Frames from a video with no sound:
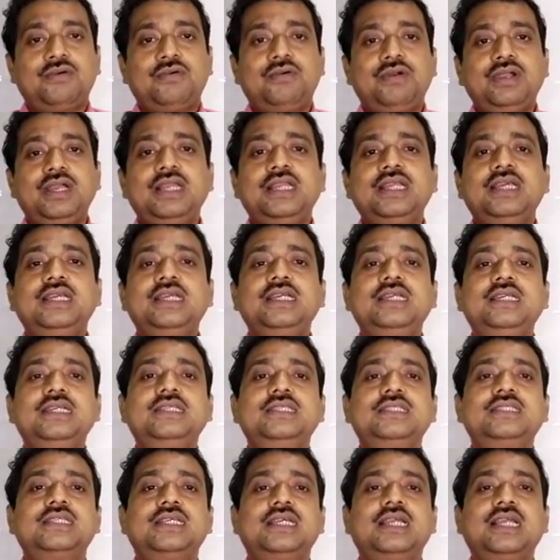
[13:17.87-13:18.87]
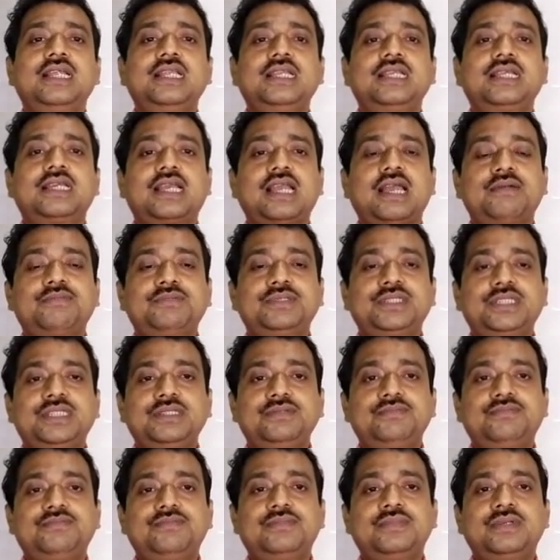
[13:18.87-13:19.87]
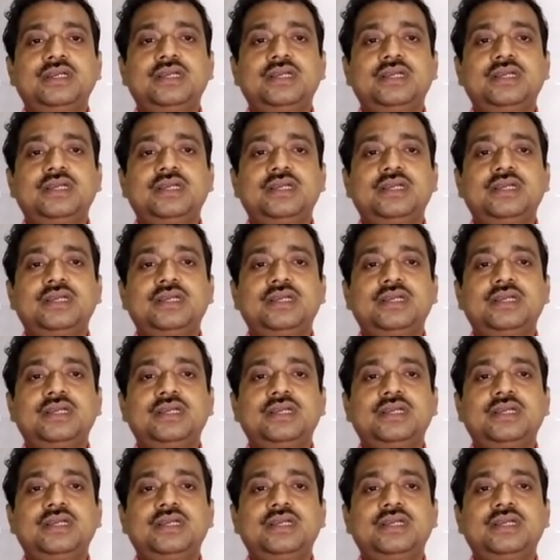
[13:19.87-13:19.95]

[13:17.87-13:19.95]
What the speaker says: when he is held captive